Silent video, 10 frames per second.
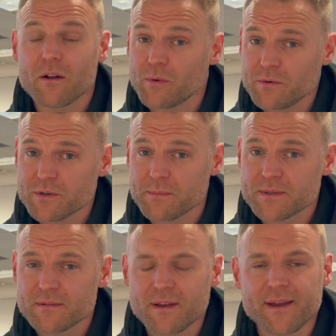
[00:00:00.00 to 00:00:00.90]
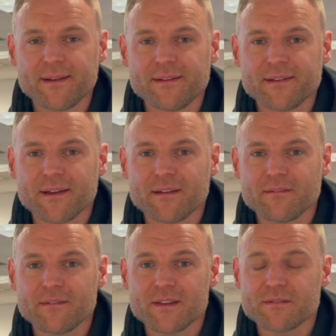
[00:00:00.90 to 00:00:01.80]
of road trips. And
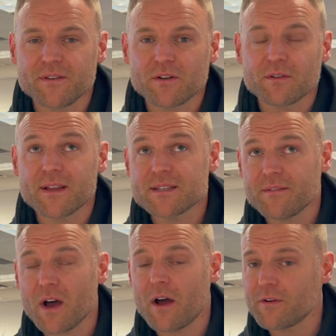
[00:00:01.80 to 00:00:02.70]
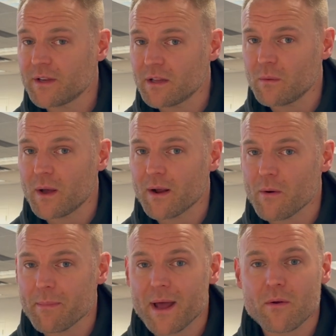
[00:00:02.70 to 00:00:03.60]
this vehicle does have a 100 kilowatt
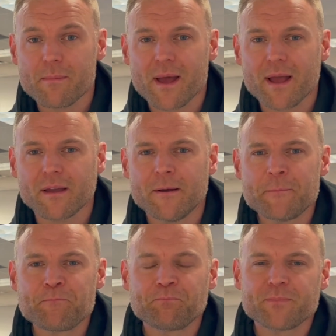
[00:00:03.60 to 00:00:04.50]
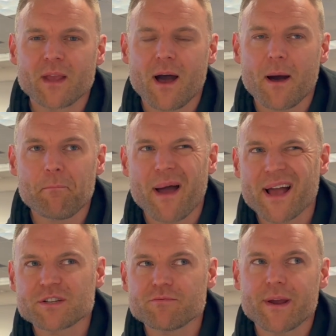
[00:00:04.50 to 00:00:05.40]
hour battery pack.
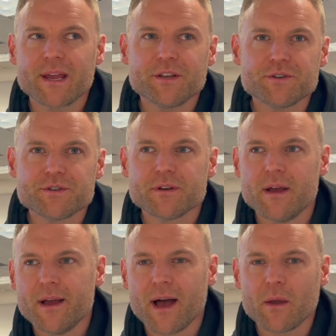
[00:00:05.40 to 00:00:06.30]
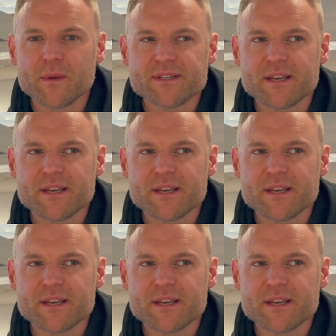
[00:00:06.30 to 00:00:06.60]
Max range, I would say,